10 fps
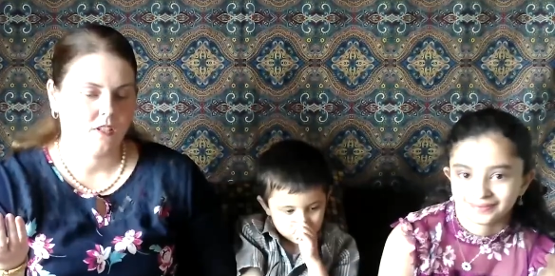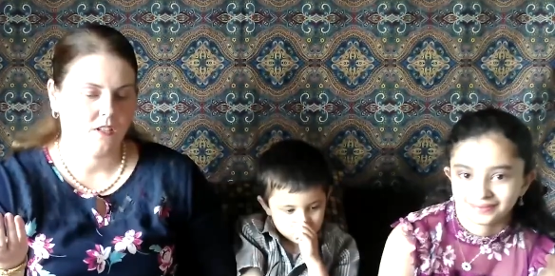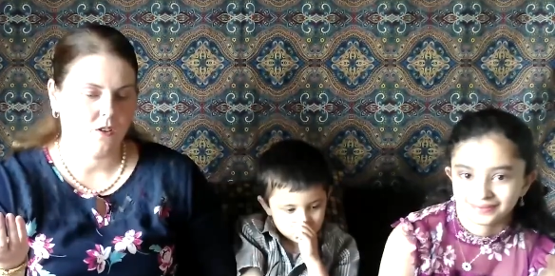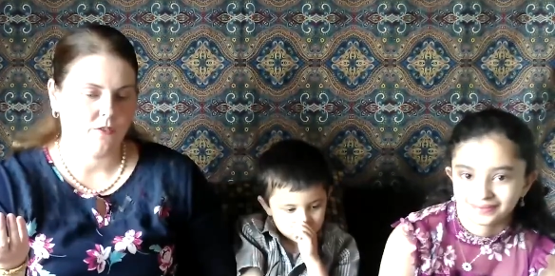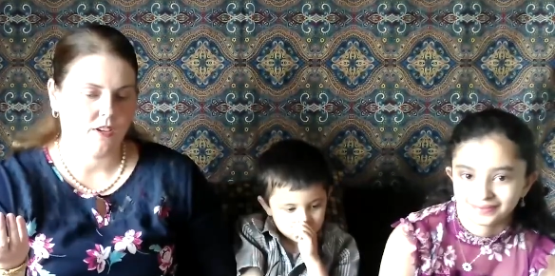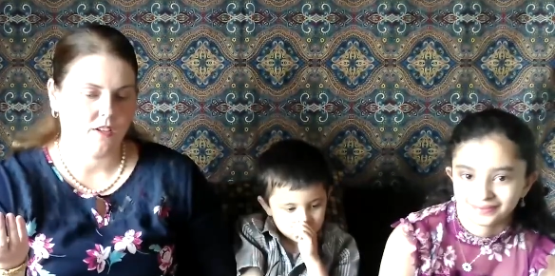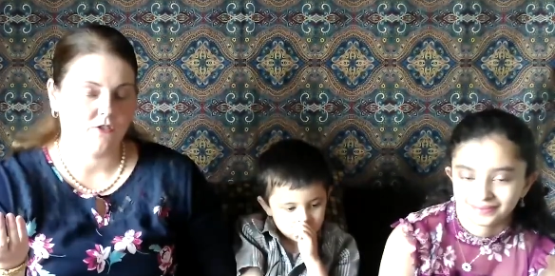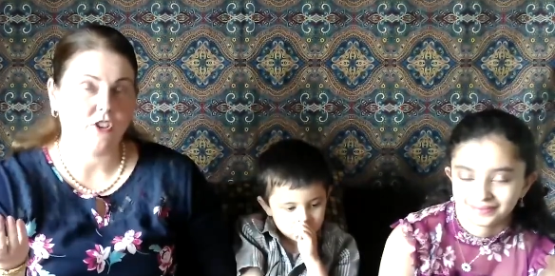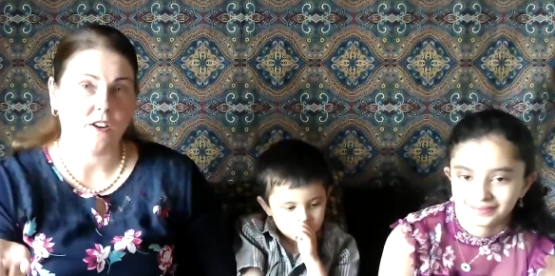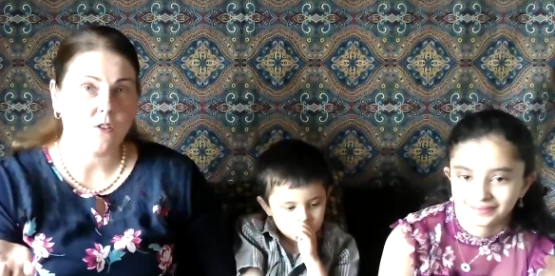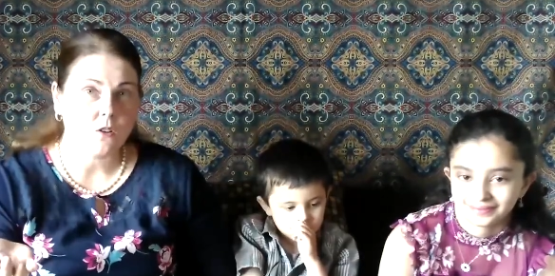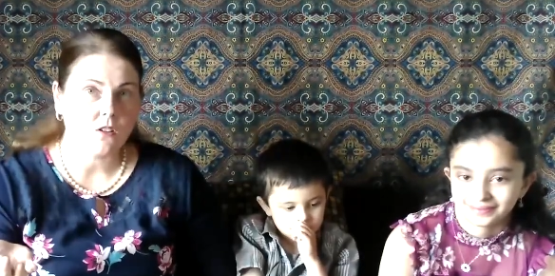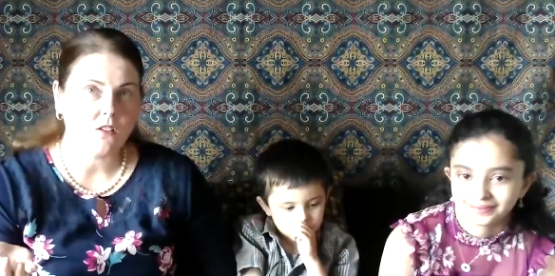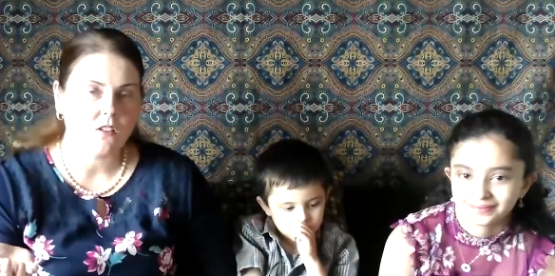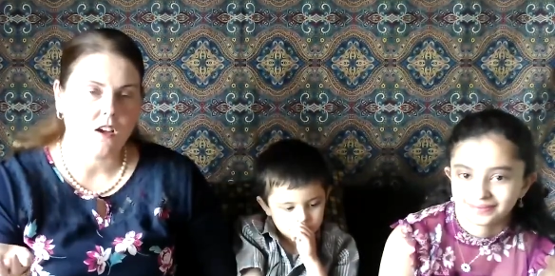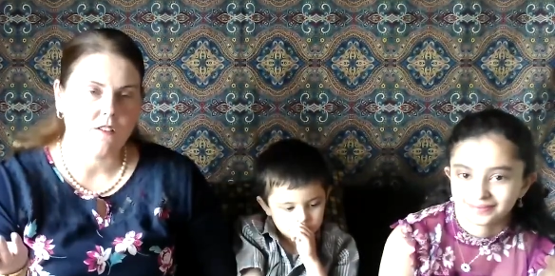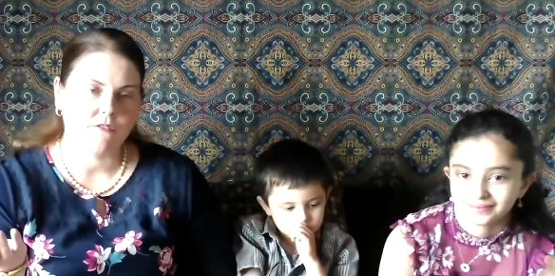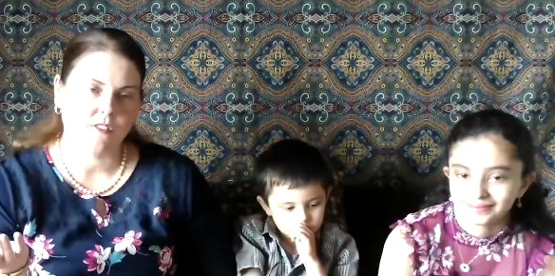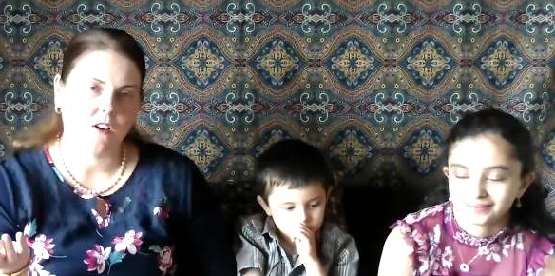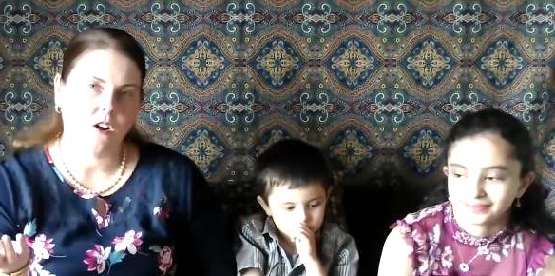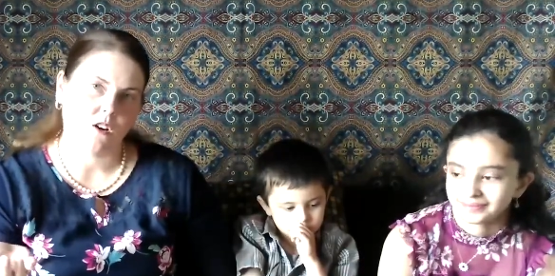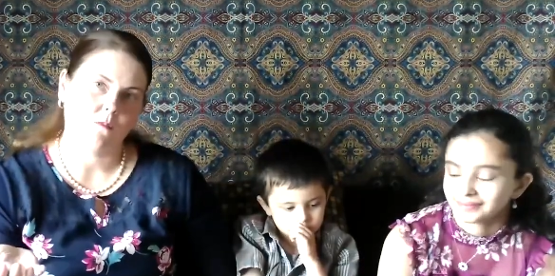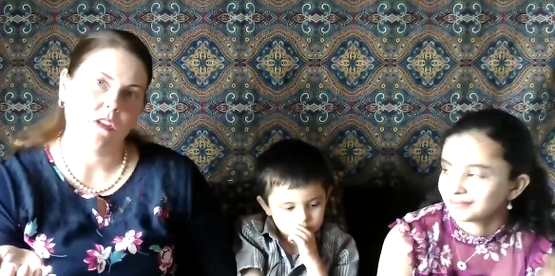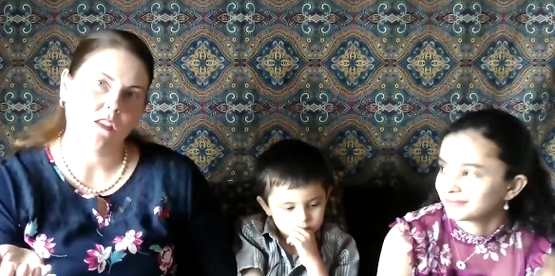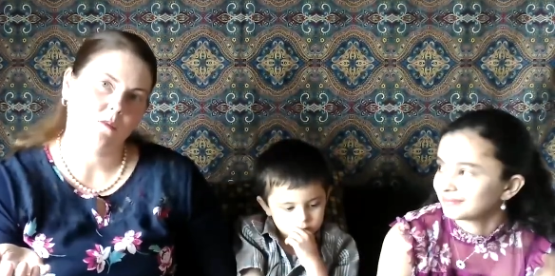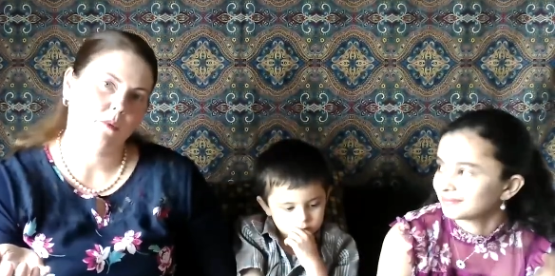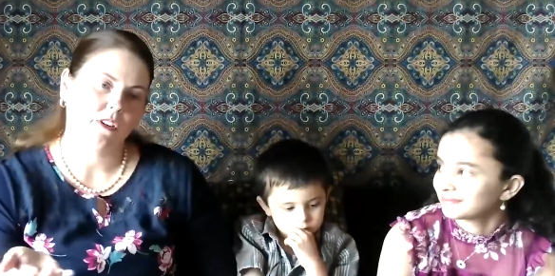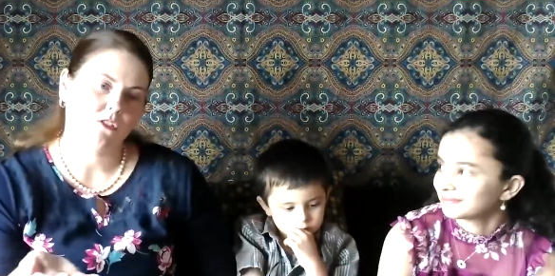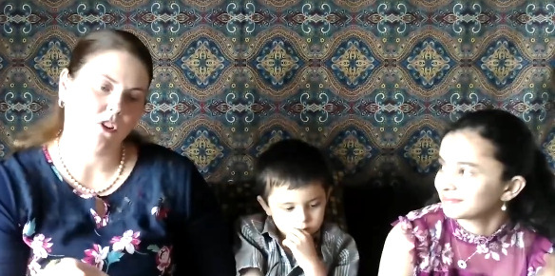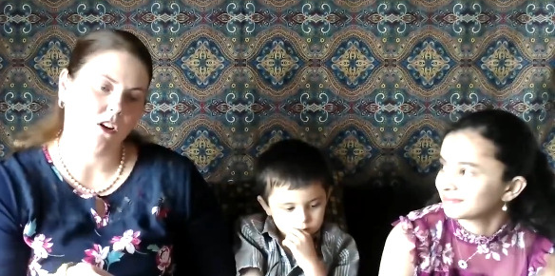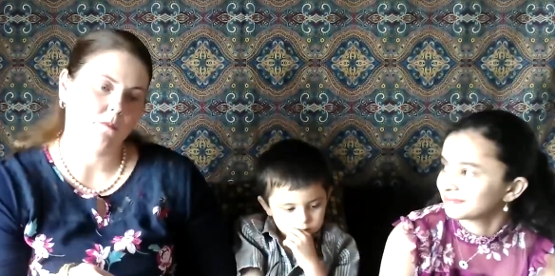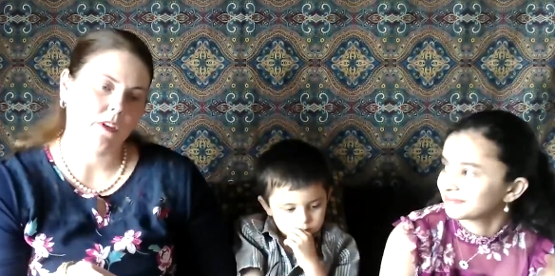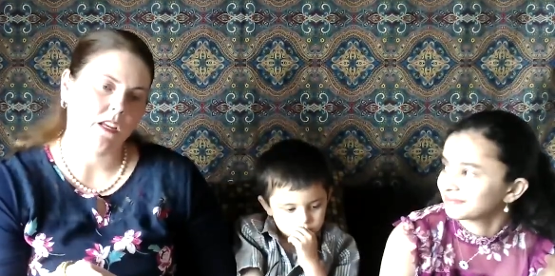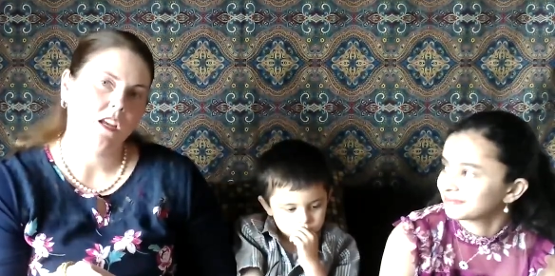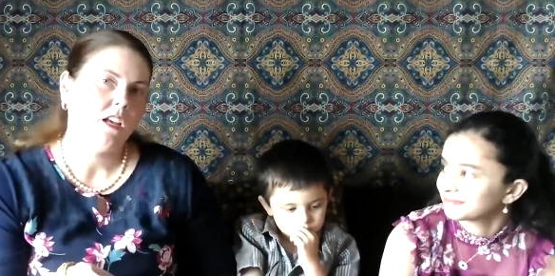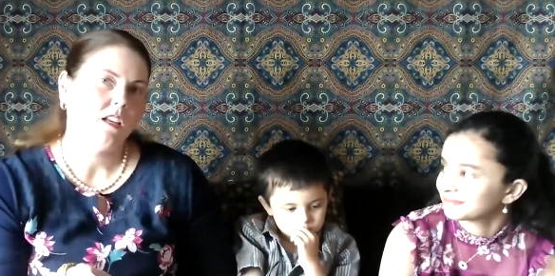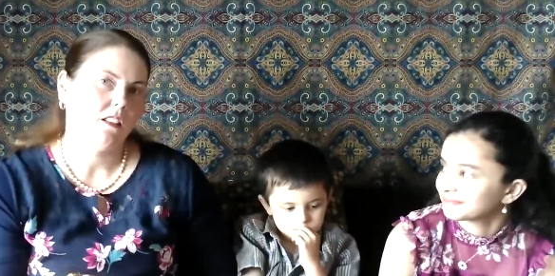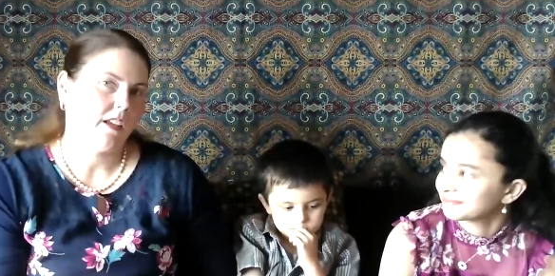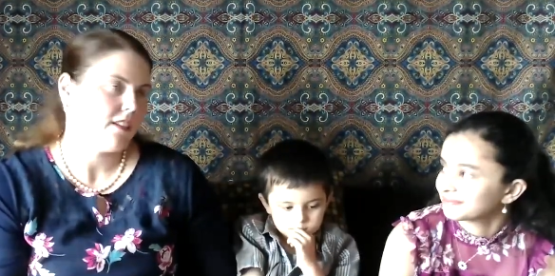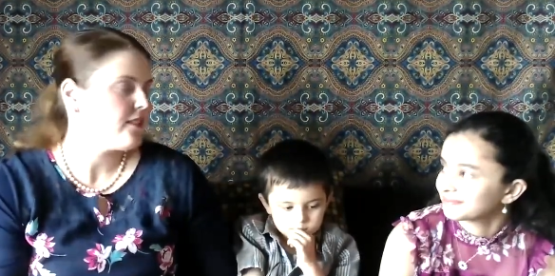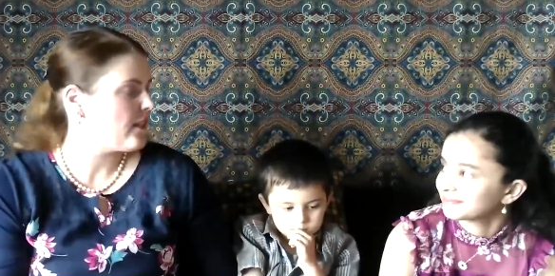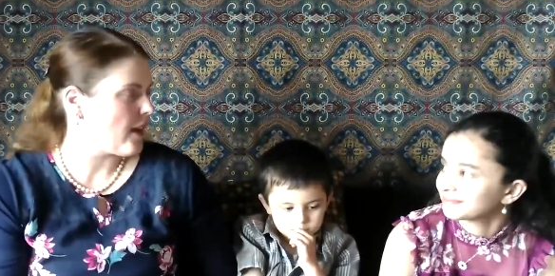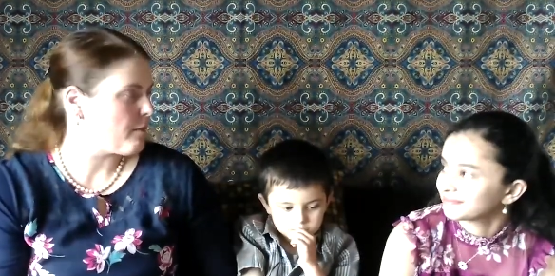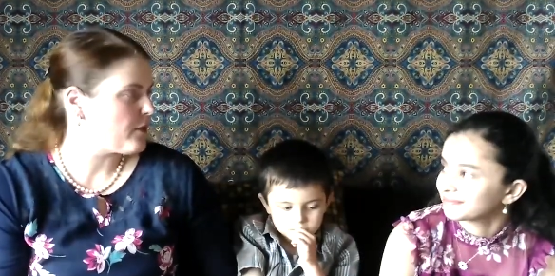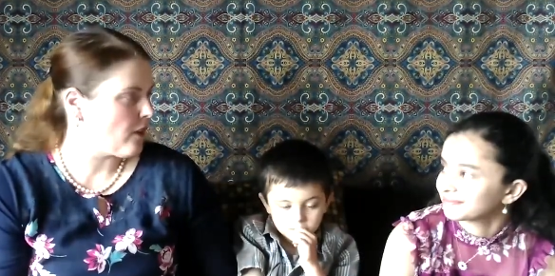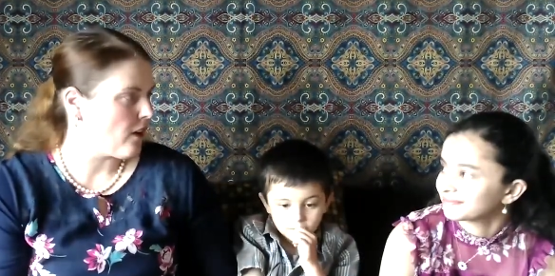Speaker 1: you know, the general of the army, the British army, like steps